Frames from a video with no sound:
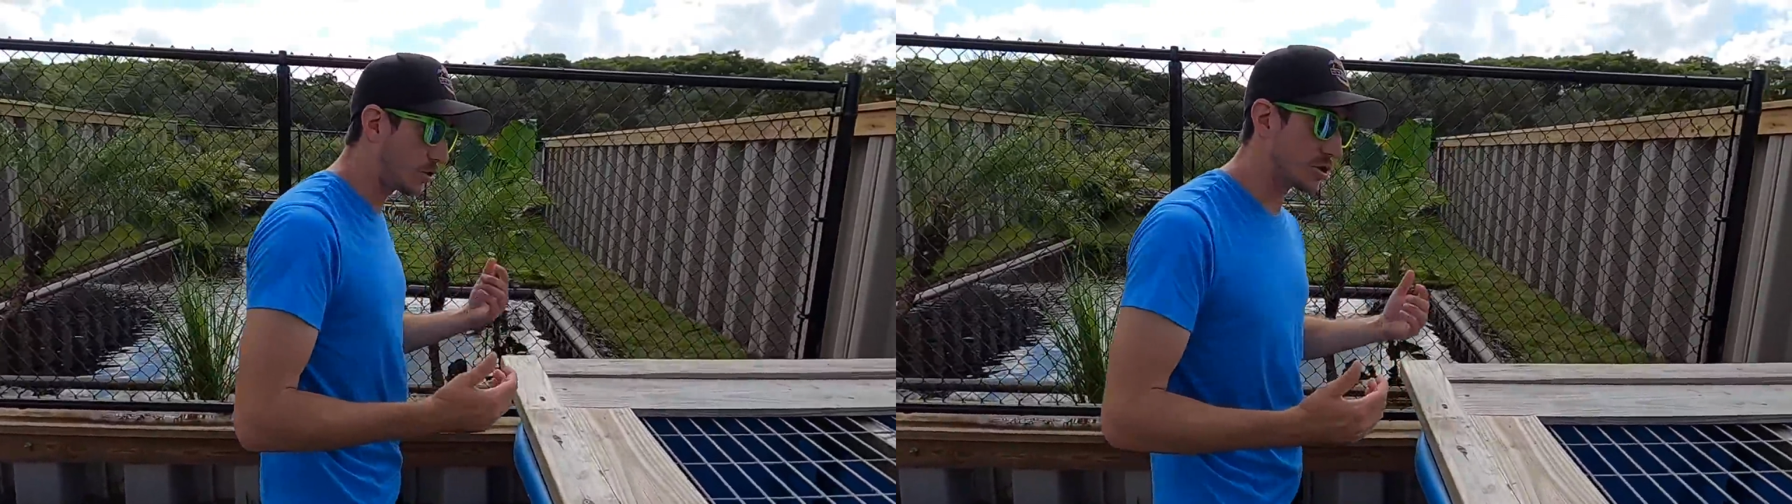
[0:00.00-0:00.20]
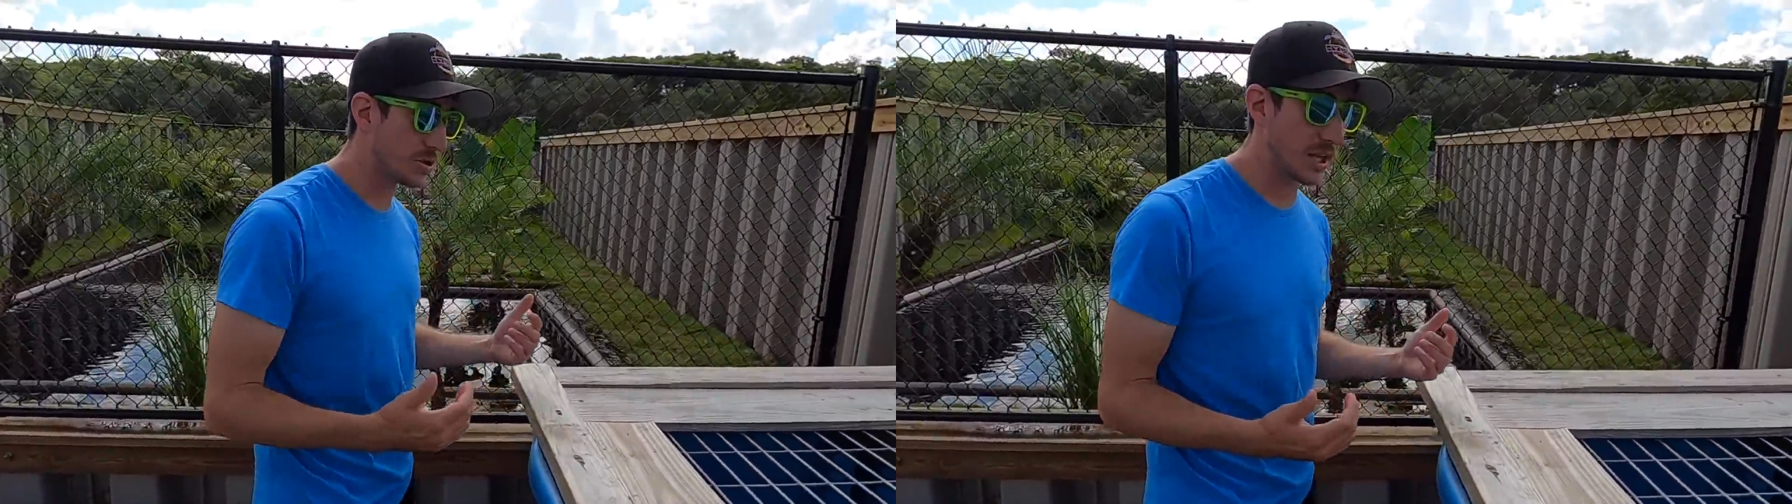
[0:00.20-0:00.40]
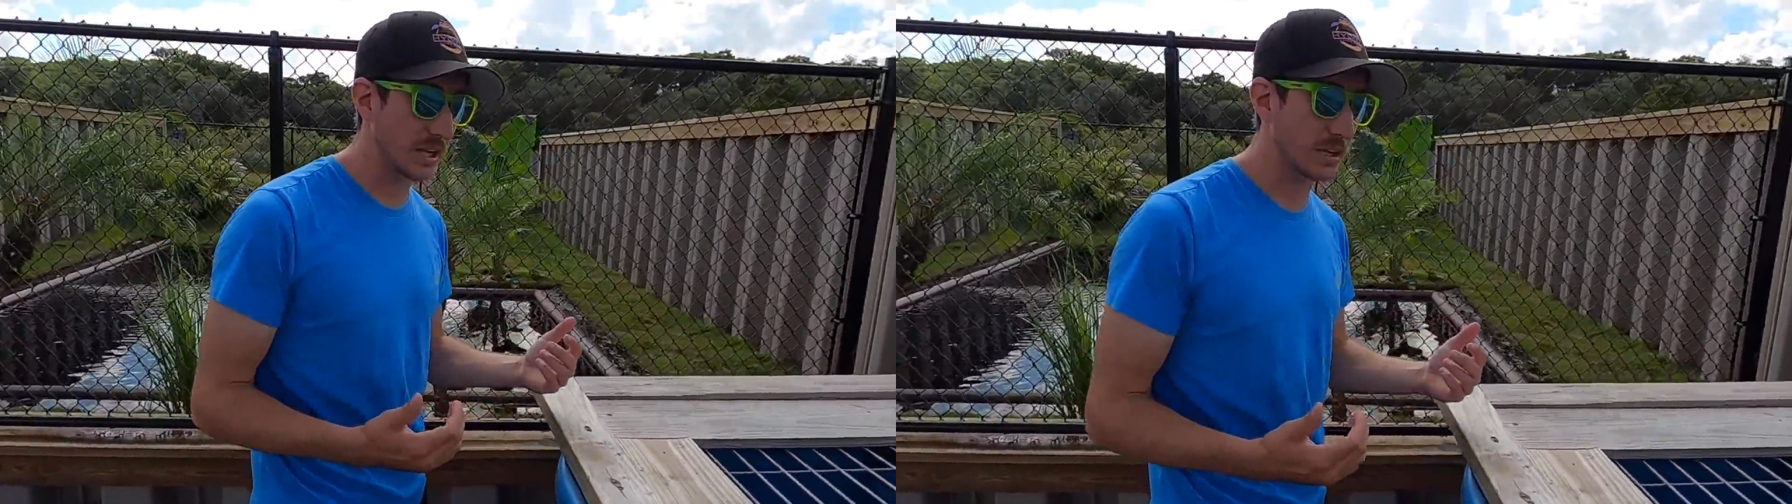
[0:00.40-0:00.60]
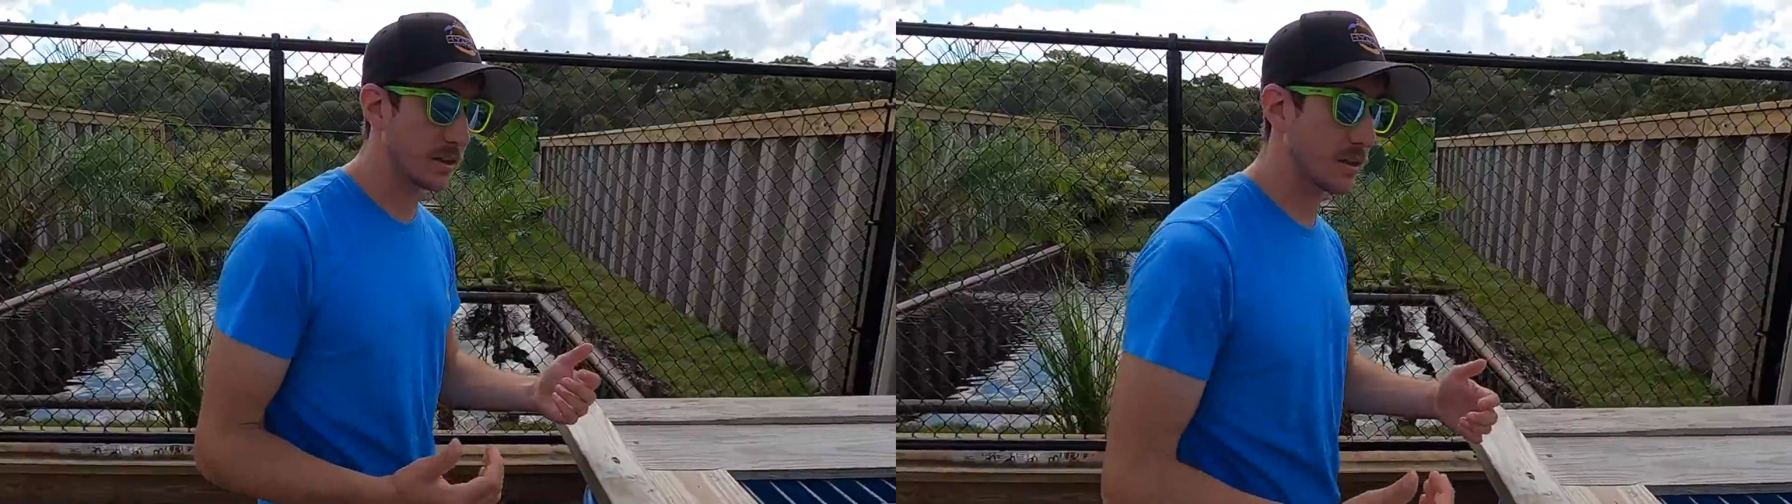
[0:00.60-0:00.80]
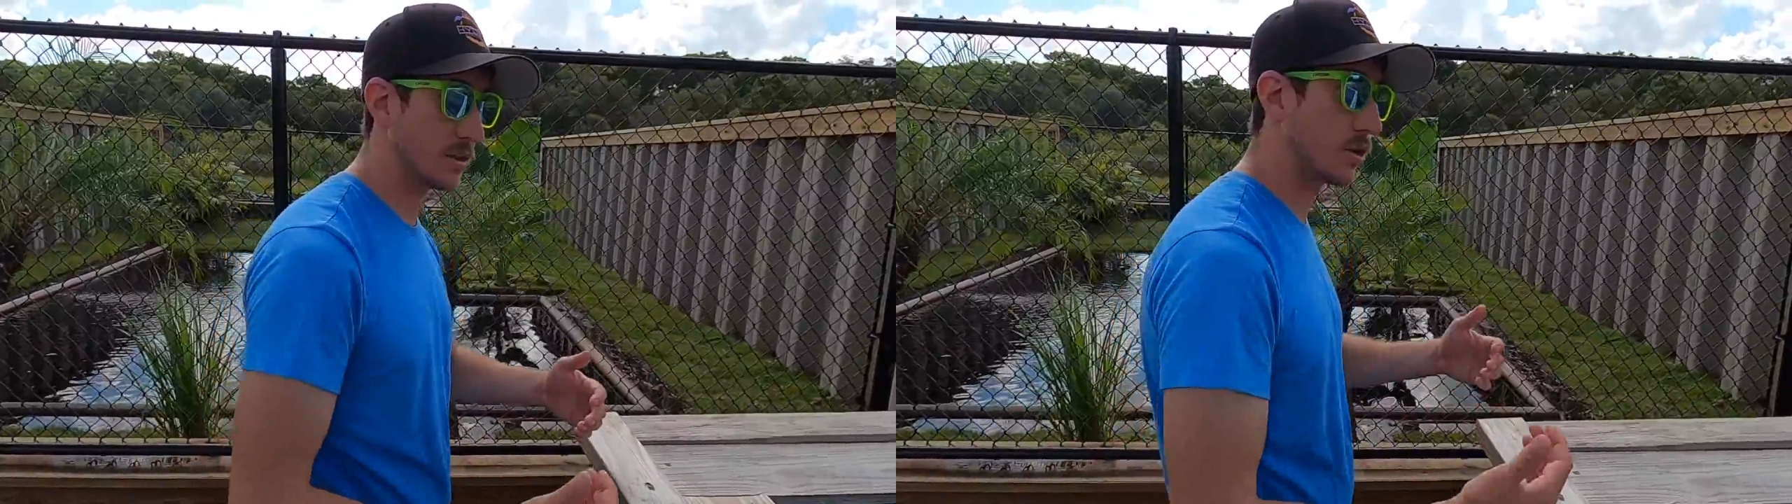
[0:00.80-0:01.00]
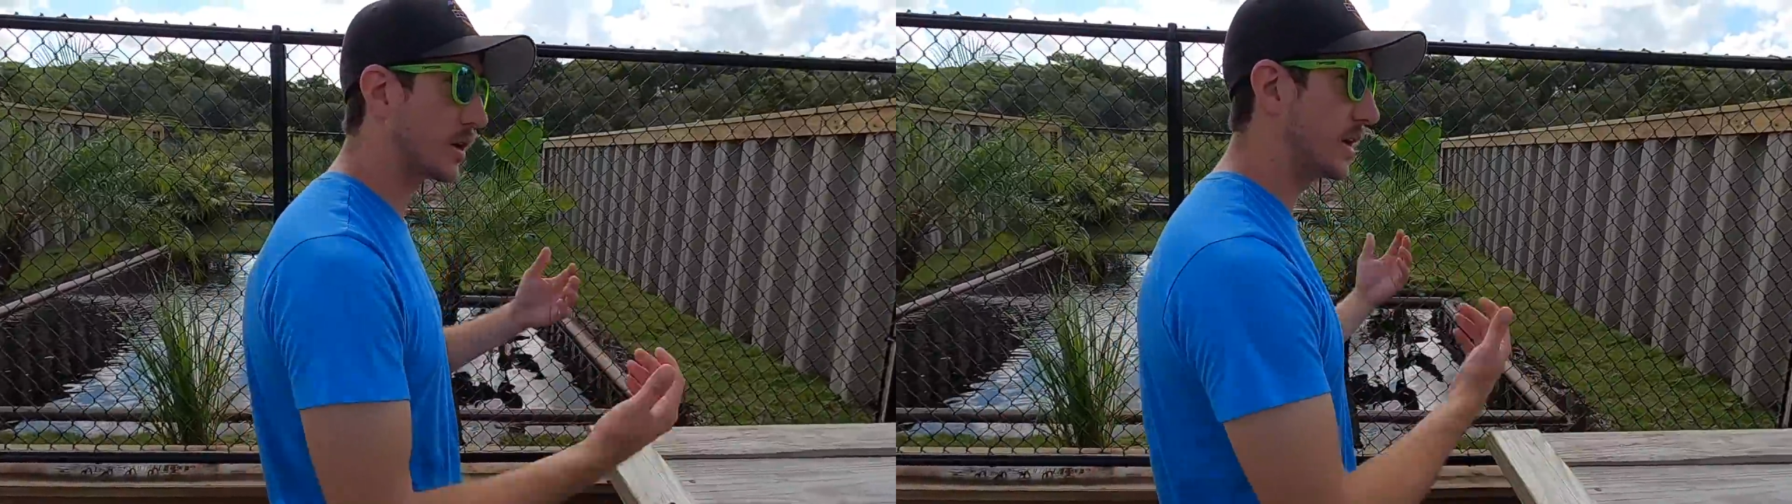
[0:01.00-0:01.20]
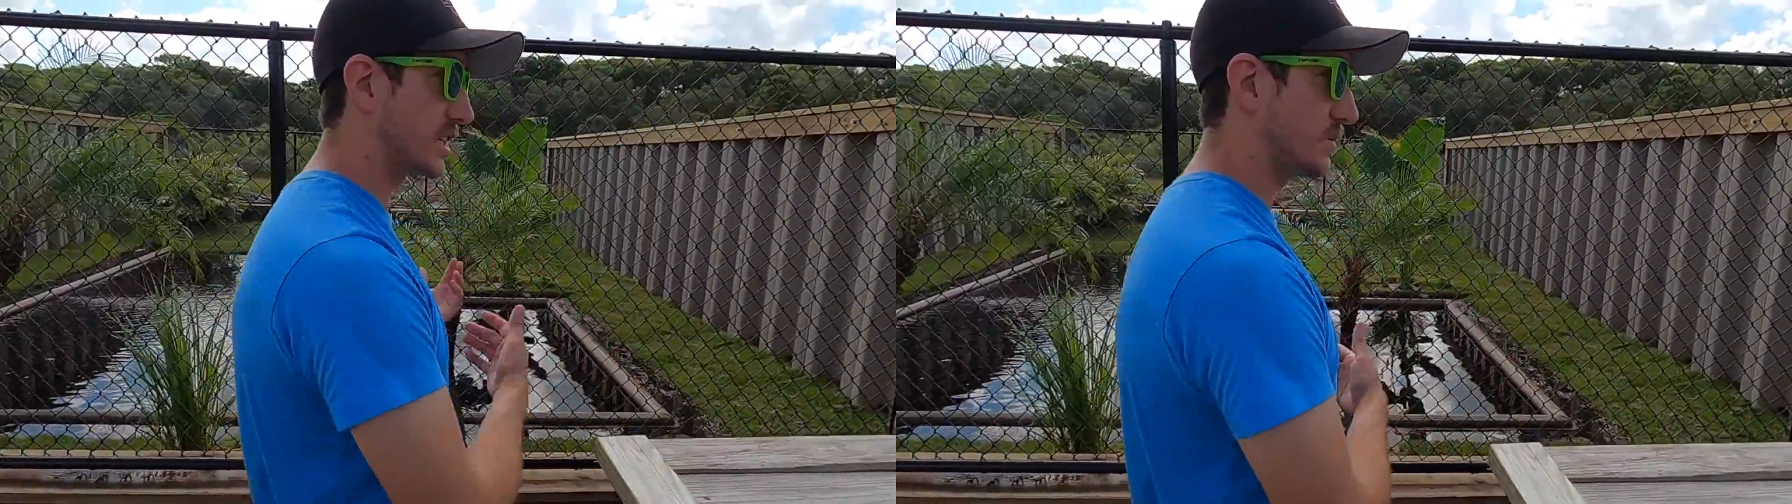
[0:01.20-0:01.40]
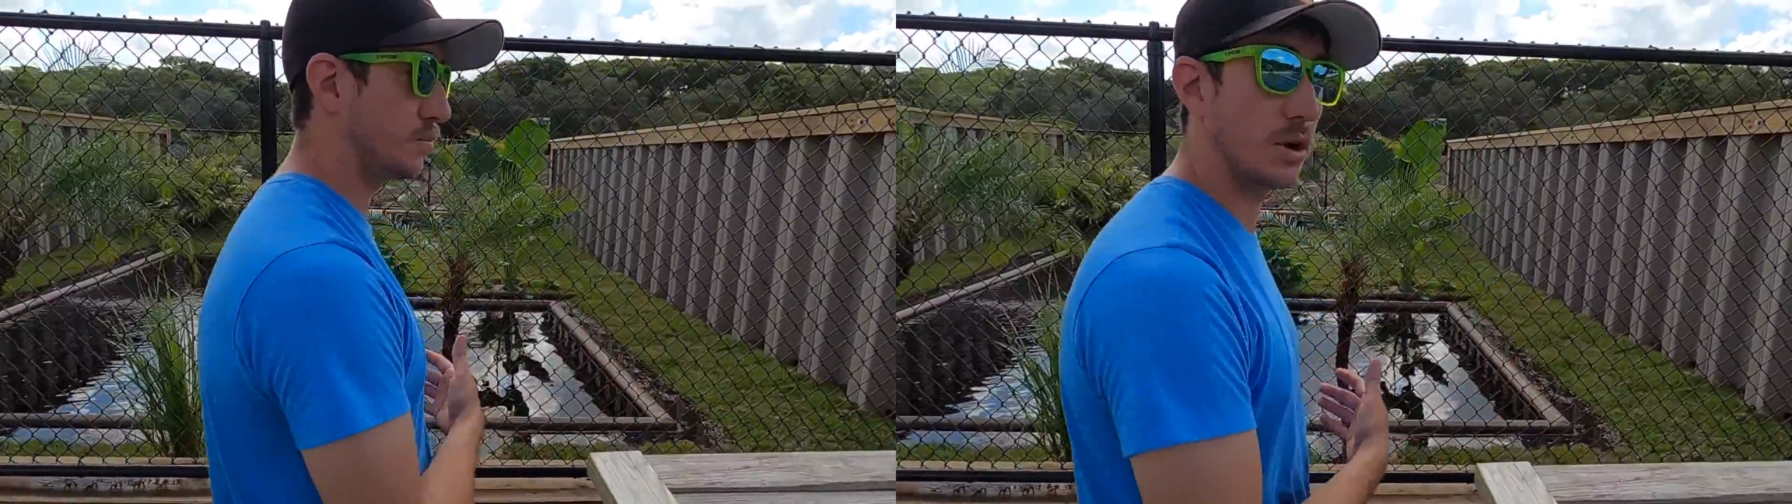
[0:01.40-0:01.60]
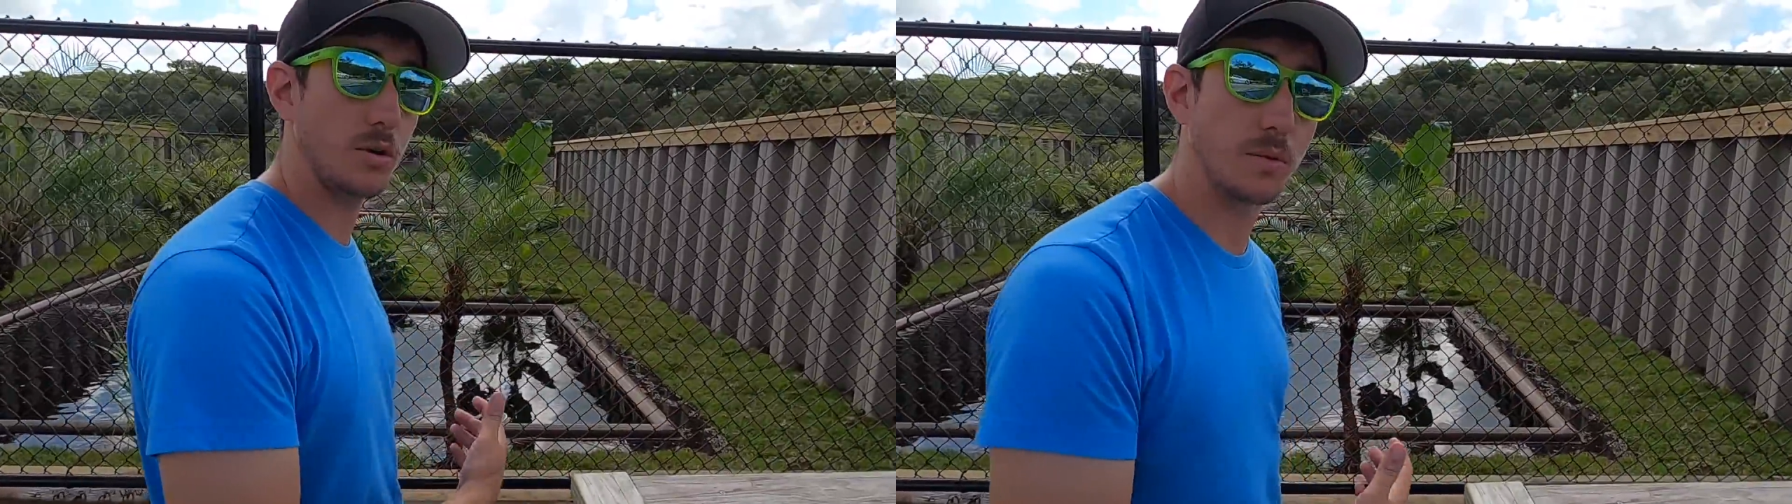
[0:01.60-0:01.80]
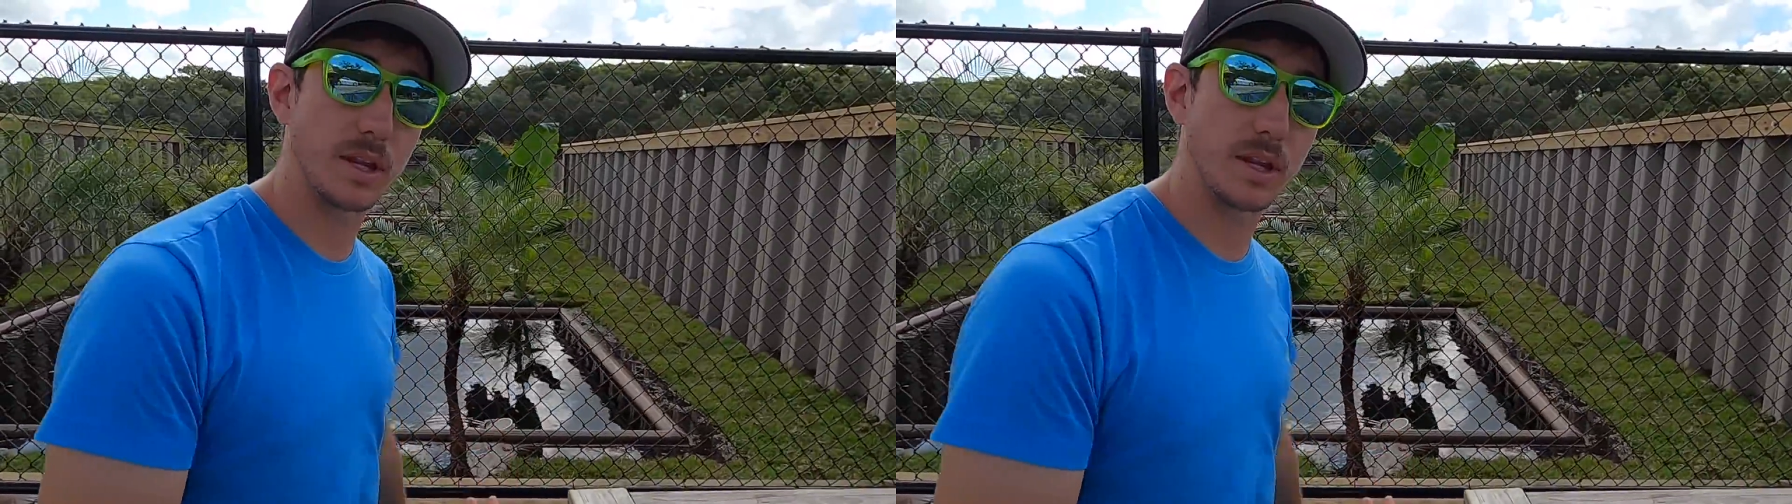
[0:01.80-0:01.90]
also think they're gonna explode